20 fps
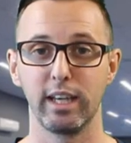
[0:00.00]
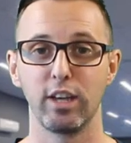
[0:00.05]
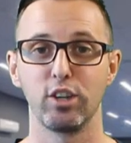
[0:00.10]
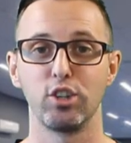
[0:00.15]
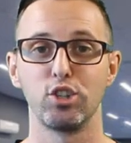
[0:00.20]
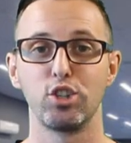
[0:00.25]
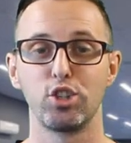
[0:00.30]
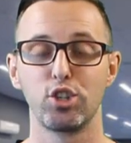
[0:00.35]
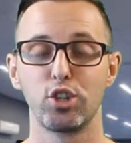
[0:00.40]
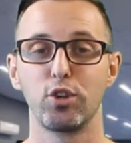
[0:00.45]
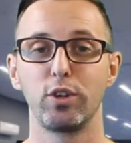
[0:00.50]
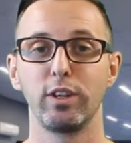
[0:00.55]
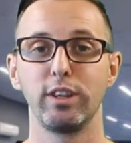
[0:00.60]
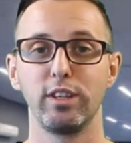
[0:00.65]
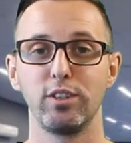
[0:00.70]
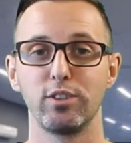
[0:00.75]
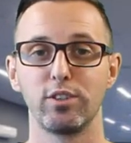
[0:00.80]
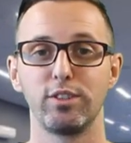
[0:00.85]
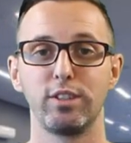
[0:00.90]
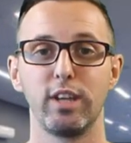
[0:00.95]
and ensuring
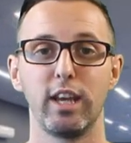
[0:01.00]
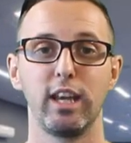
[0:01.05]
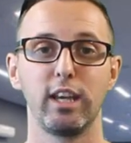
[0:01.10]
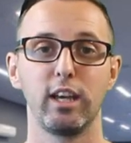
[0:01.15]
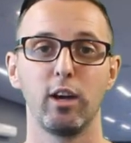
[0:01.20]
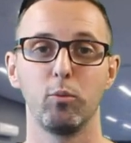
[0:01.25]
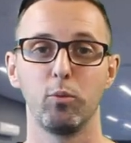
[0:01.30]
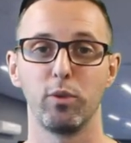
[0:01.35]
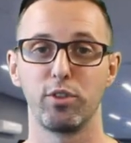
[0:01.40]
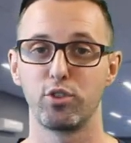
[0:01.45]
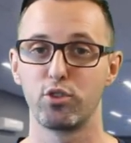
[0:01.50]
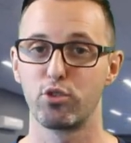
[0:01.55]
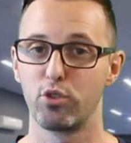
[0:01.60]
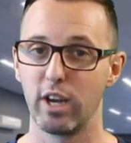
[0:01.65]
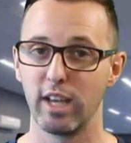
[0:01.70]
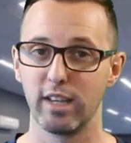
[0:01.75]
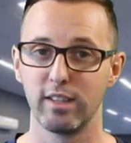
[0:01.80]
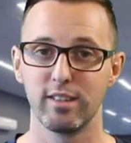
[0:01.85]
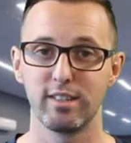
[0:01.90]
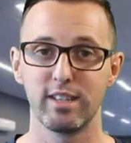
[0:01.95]
that you're staying up with
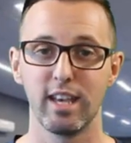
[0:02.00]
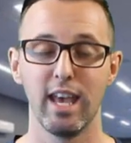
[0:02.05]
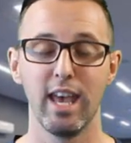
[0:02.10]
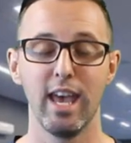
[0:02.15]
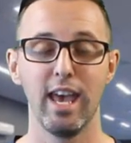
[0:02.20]
trends